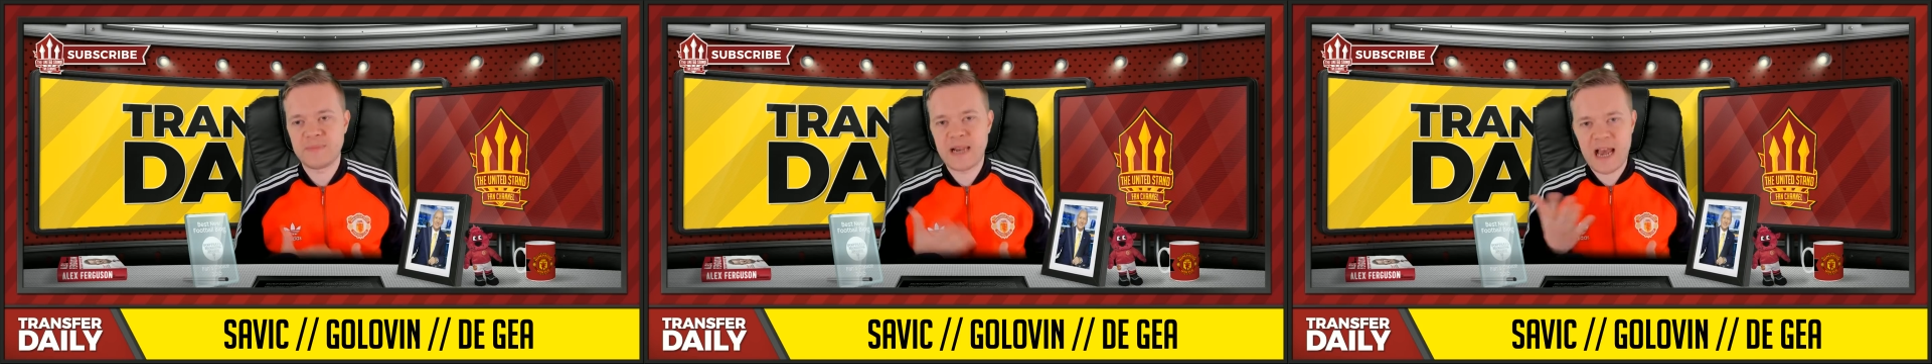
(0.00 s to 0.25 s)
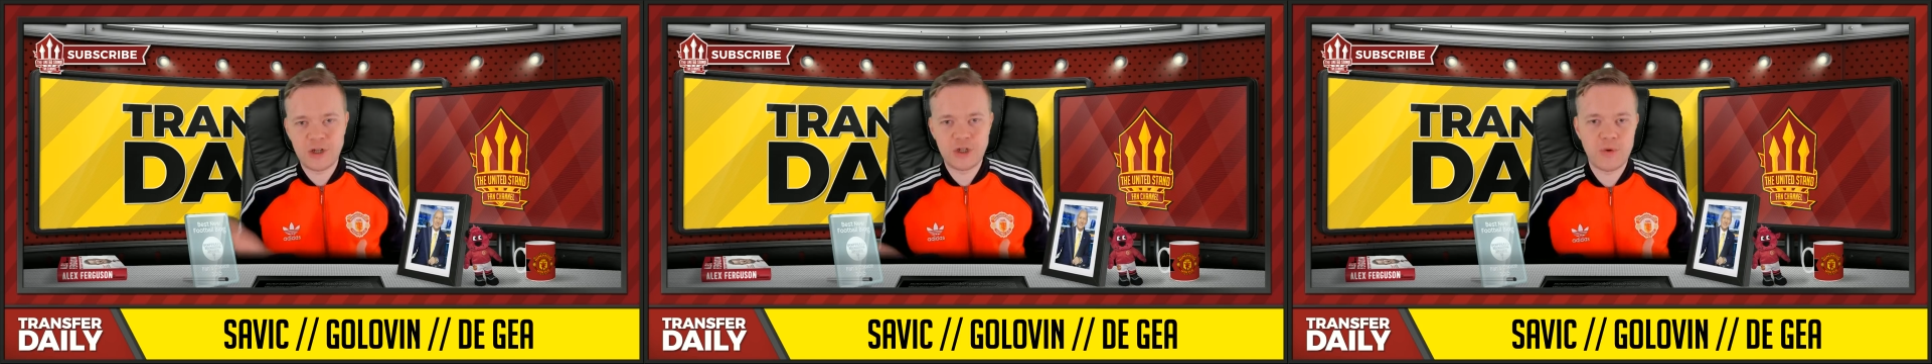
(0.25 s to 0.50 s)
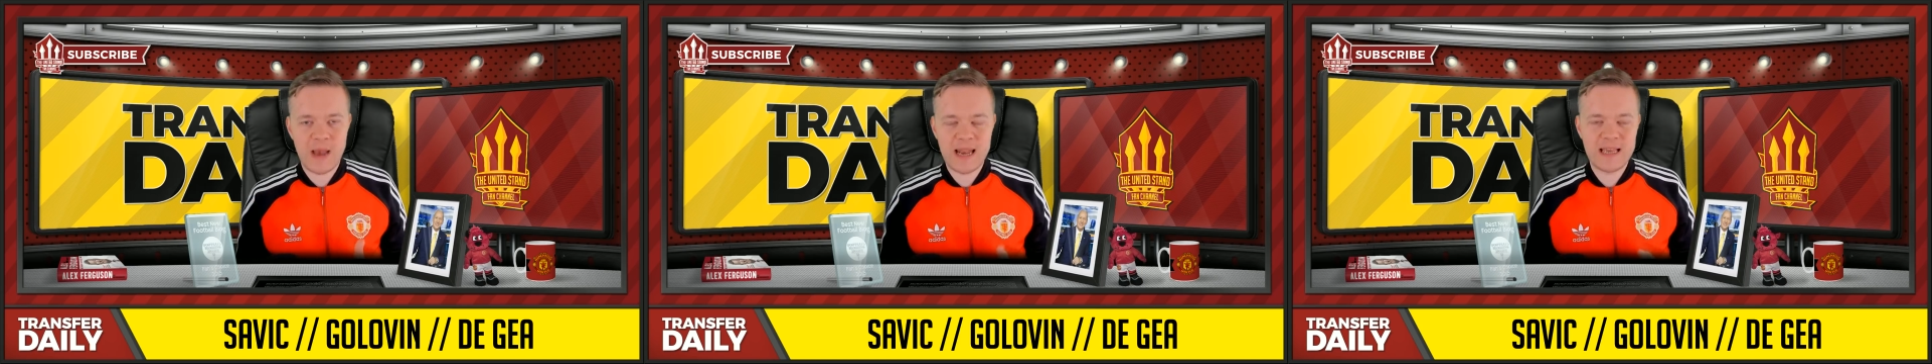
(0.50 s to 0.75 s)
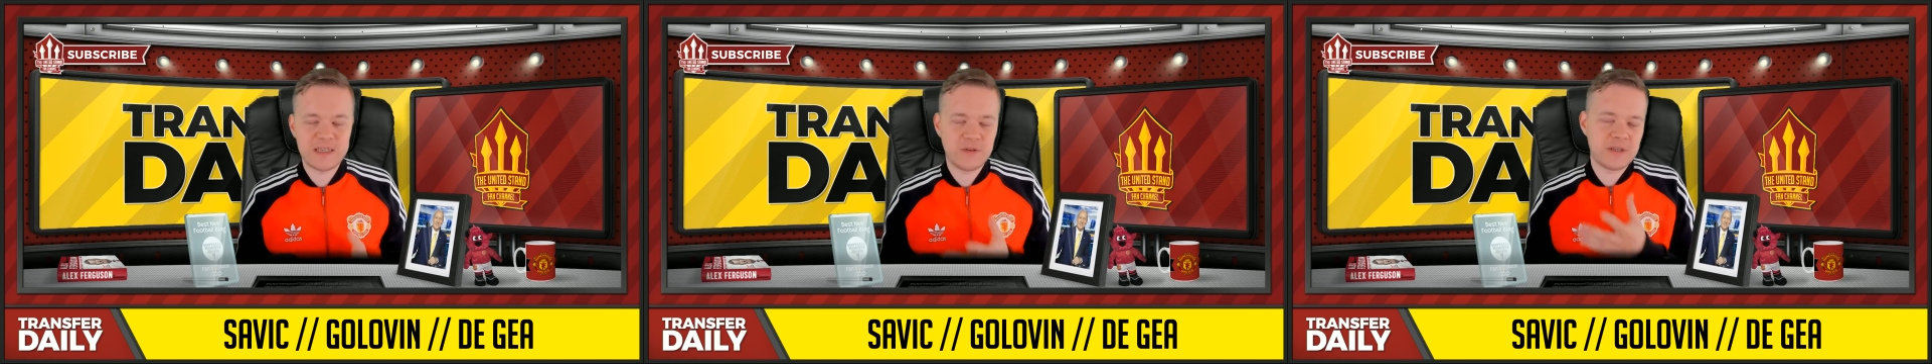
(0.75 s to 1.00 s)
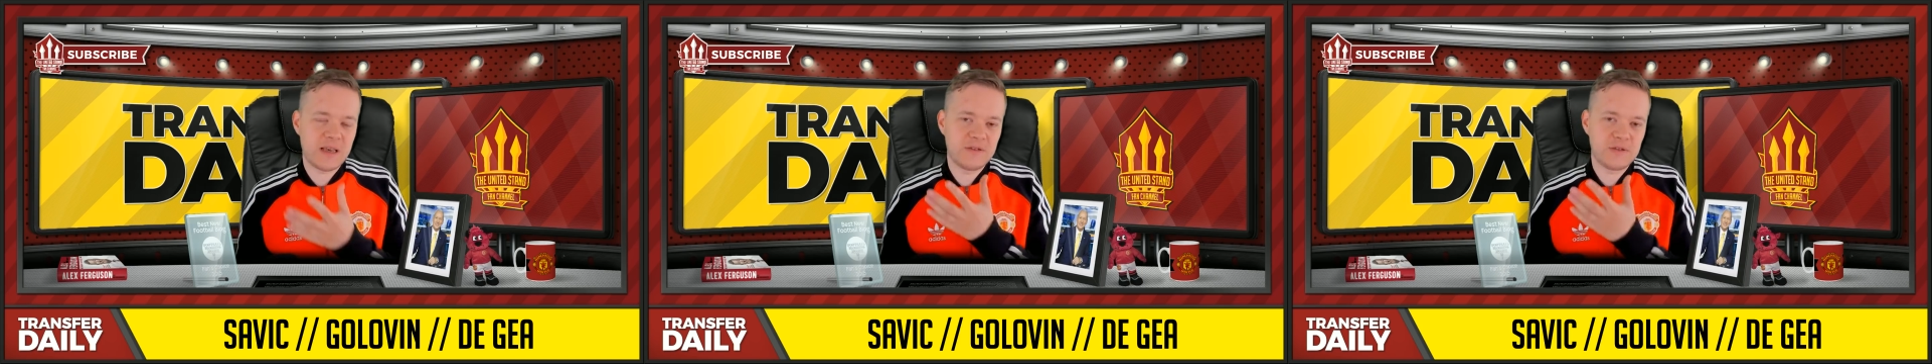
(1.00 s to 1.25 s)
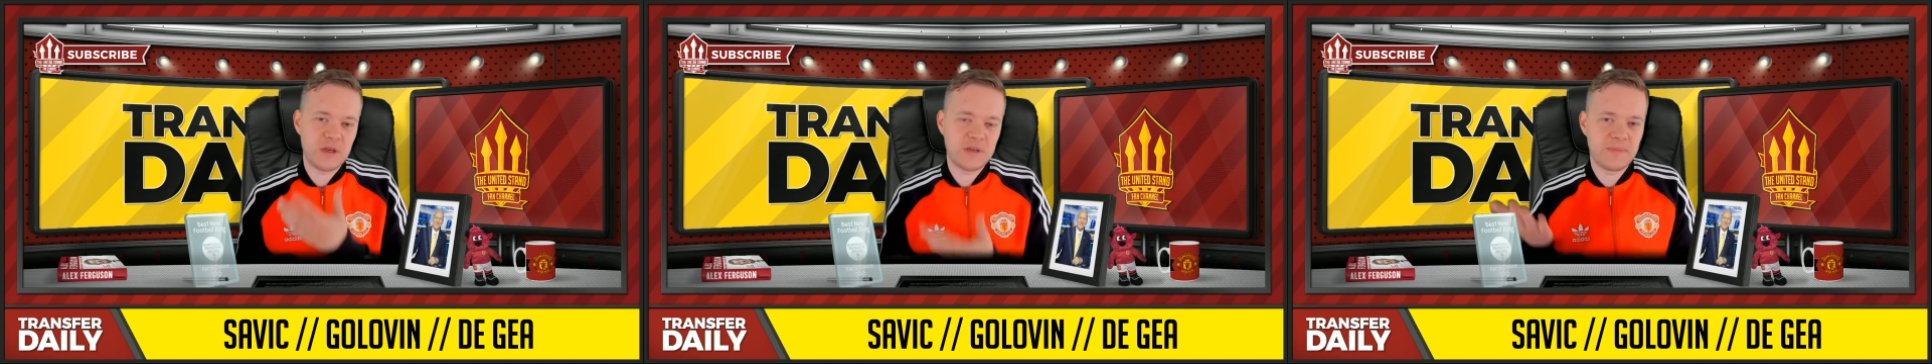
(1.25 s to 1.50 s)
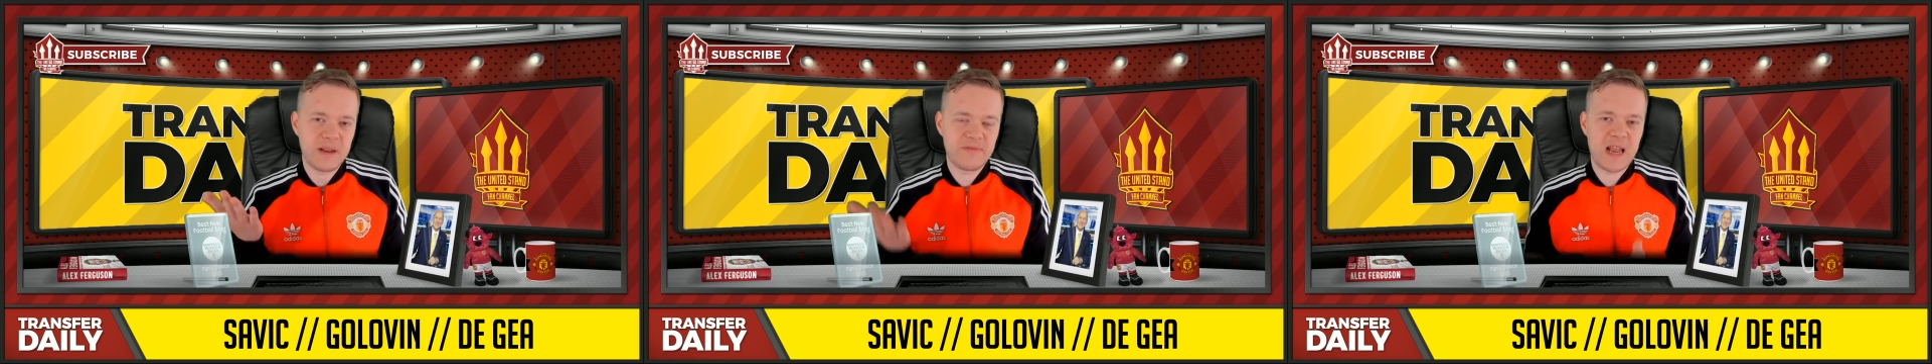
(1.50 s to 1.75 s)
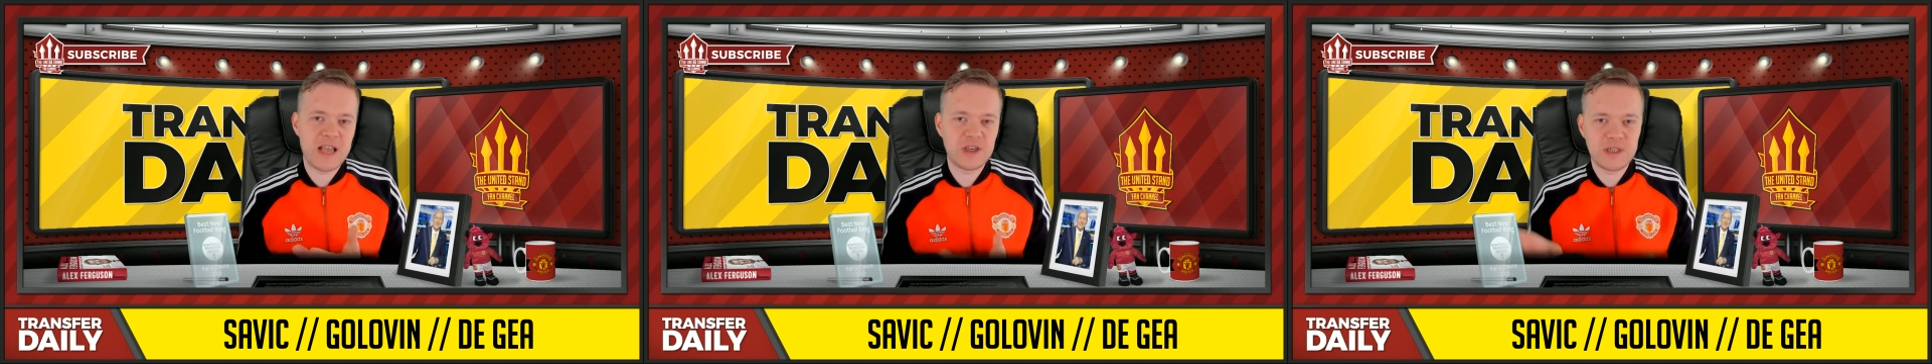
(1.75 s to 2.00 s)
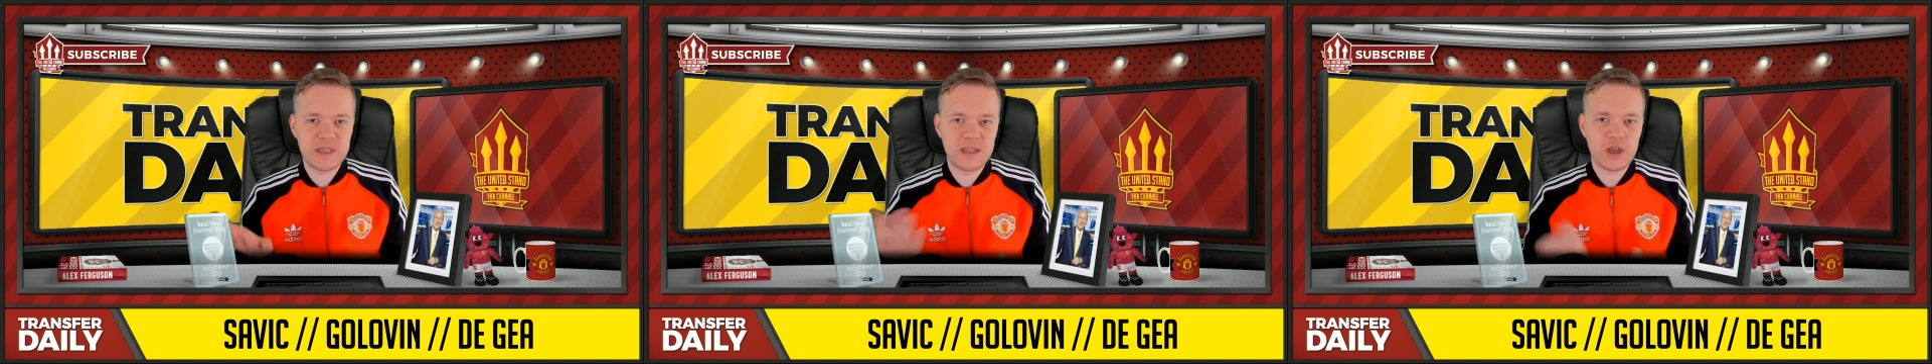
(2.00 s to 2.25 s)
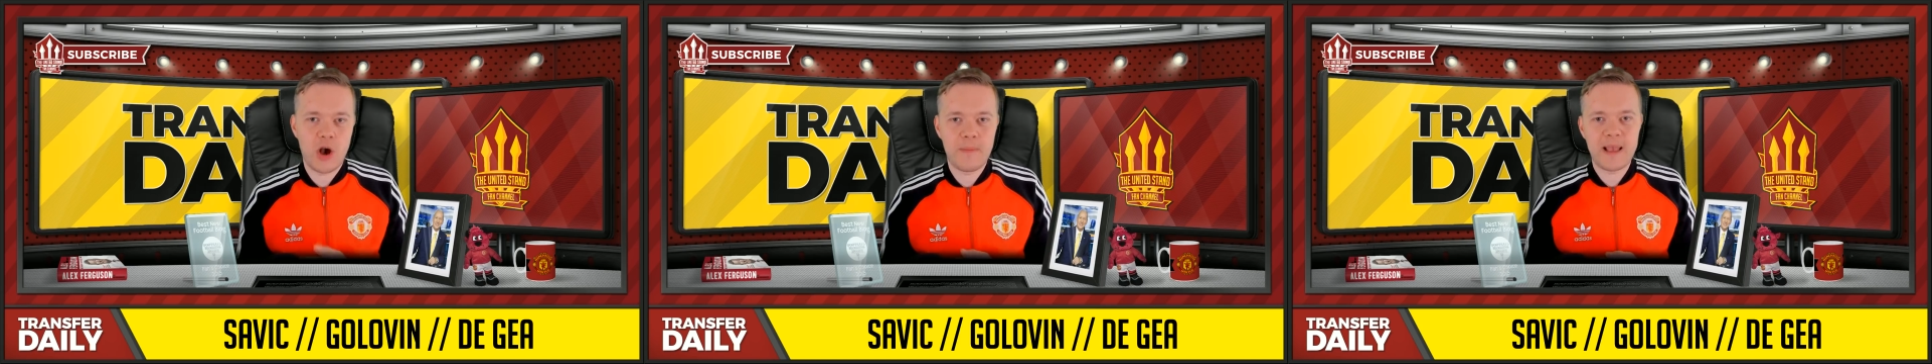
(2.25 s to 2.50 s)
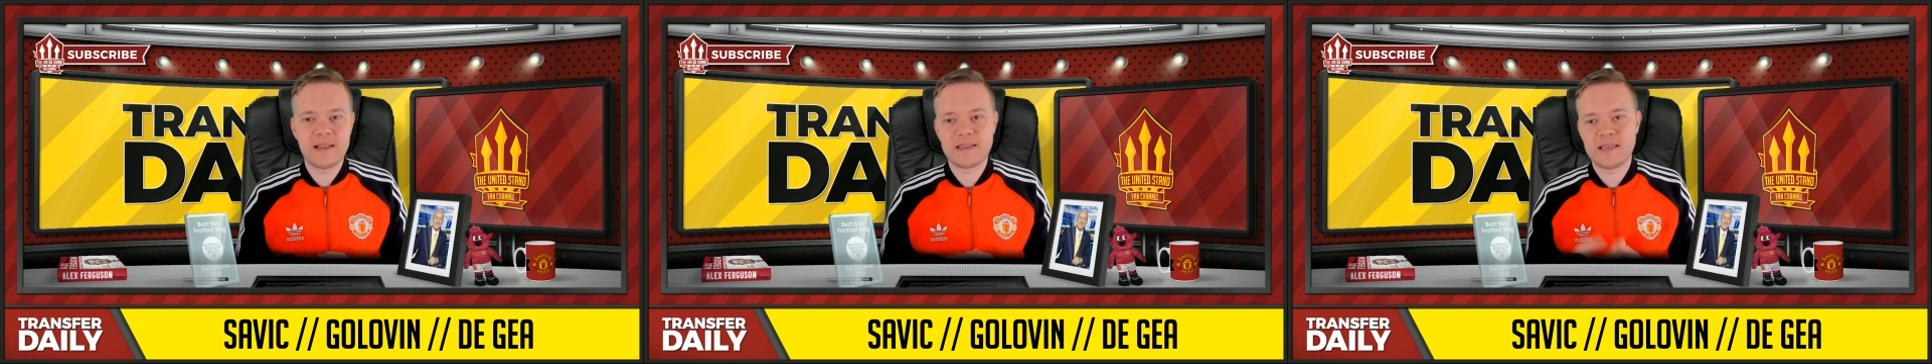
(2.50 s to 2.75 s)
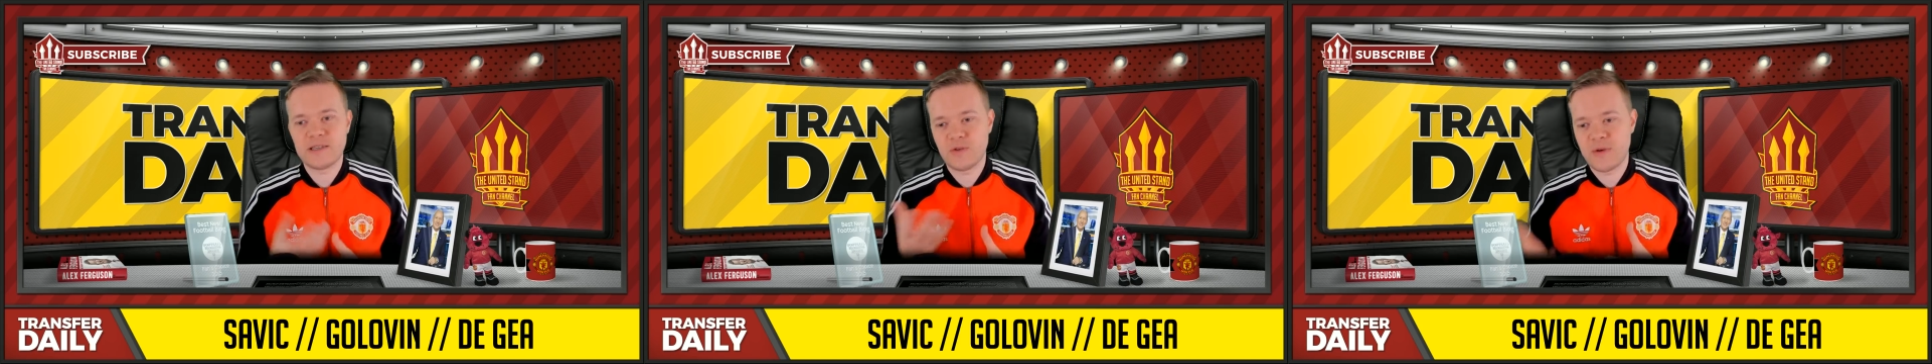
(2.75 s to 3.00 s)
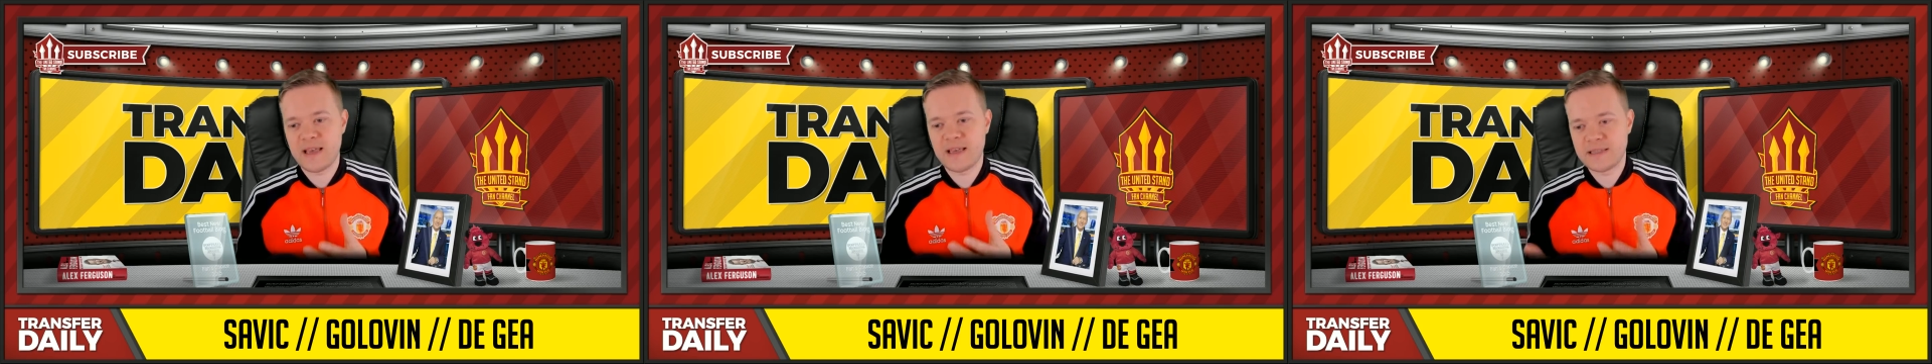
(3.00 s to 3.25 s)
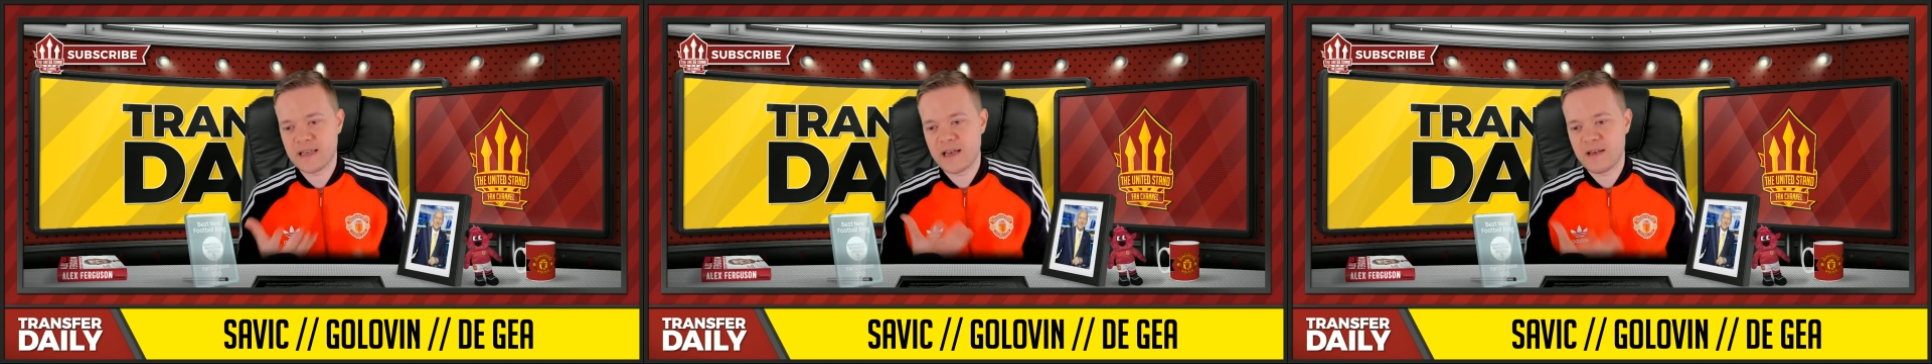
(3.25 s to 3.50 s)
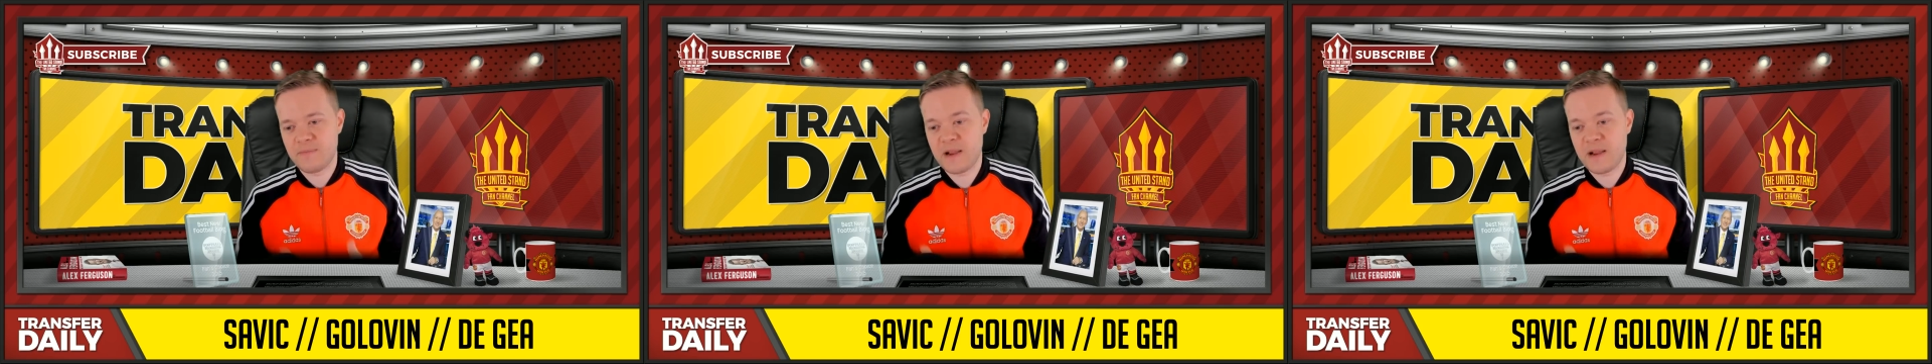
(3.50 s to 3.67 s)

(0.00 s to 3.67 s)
I mean, Andrew Ellis, who's, who's a bit of a legend in the comments, he's always uh,